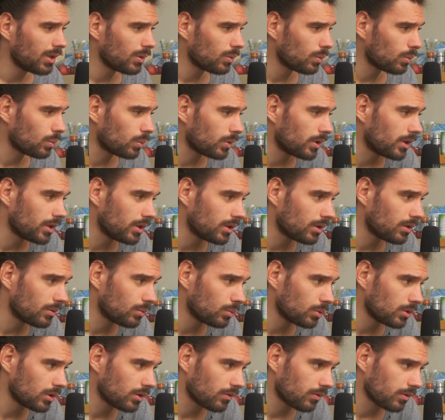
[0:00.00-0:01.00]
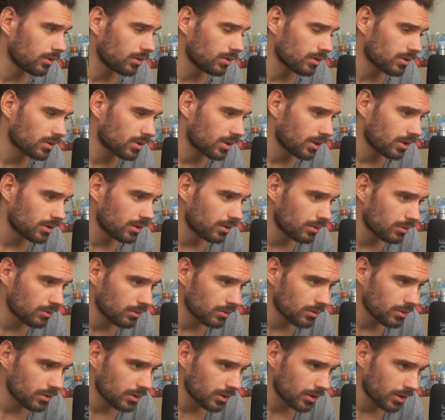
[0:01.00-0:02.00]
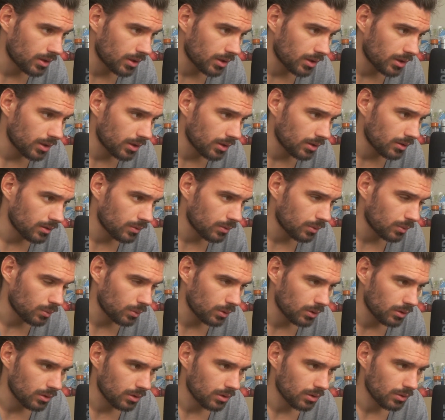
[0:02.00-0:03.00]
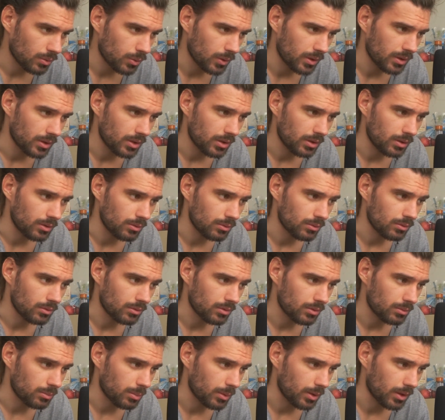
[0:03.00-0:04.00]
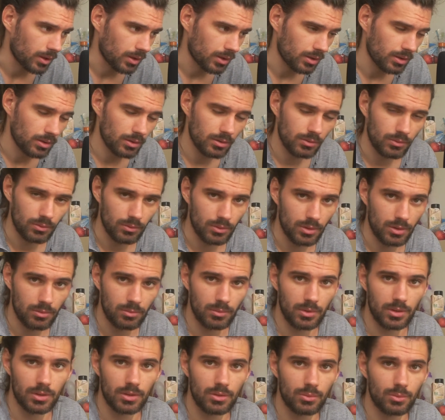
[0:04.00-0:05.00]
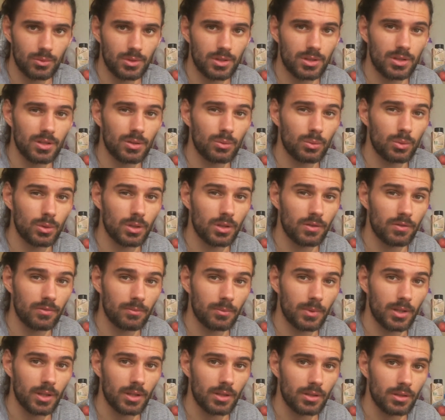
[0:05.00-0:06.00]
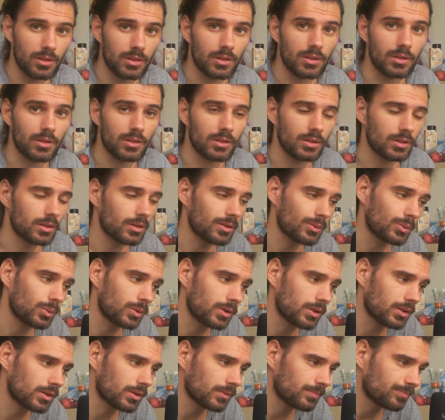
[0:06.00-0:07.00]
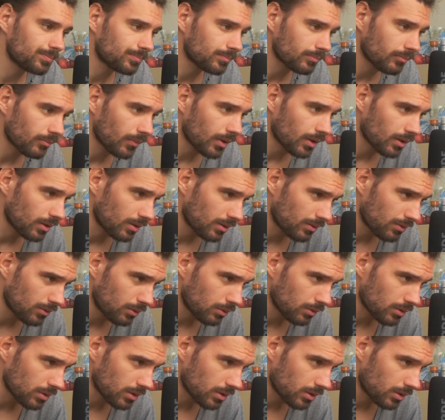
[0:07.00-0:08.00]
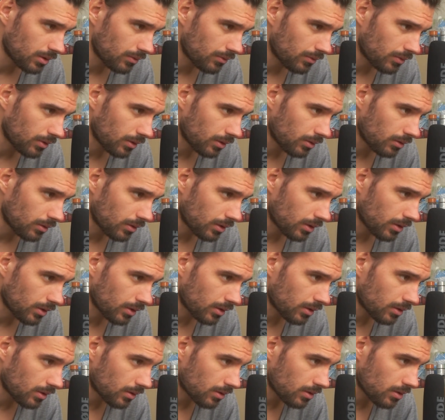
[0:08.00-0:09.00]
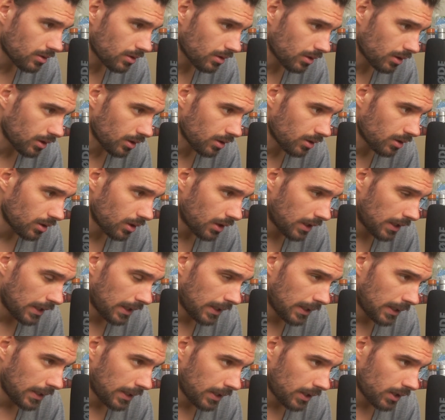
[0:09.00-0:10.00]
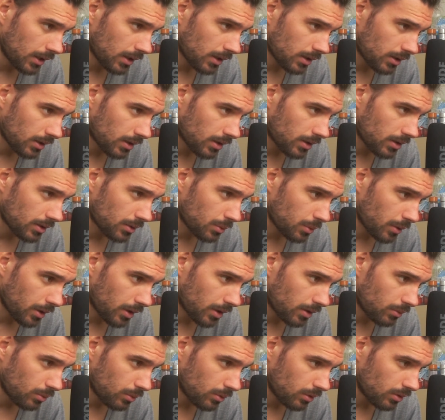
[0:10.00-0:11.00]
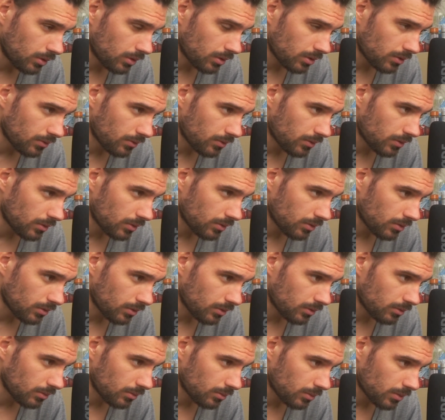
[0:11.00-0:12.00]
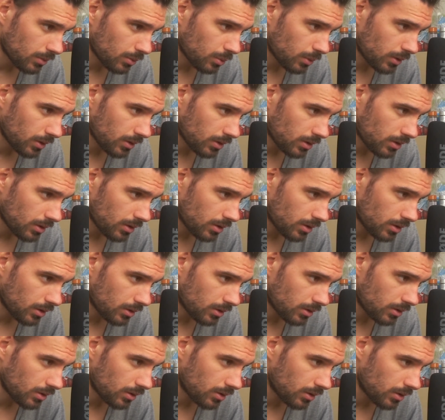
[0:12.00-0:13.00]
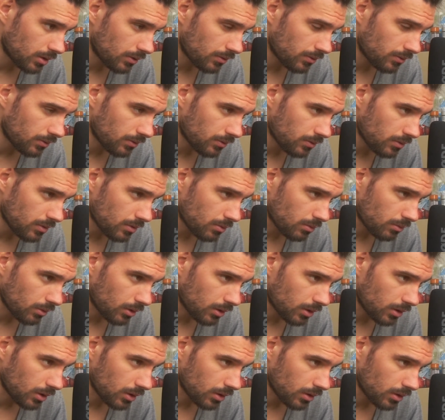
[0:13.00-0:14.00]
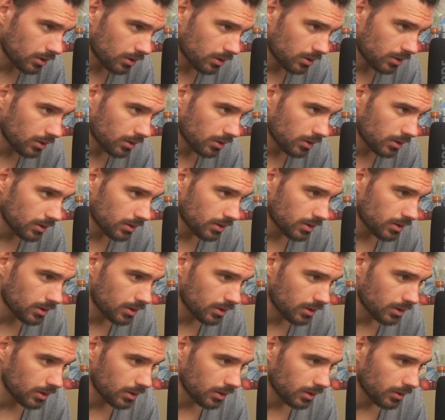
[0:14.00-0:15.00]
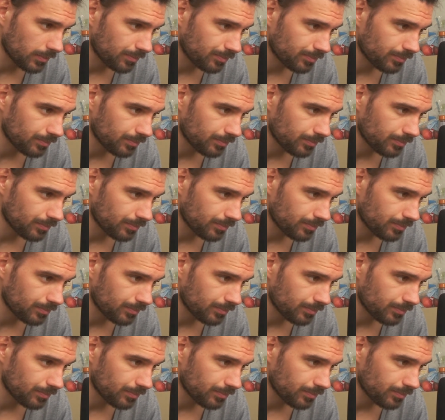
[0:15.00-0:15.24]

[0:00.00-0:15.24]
we would have lost 10 euros and won 20 euros back, which means we still would have made a win. Now, of course, if you're looking at the chart, this trade was from 20th July until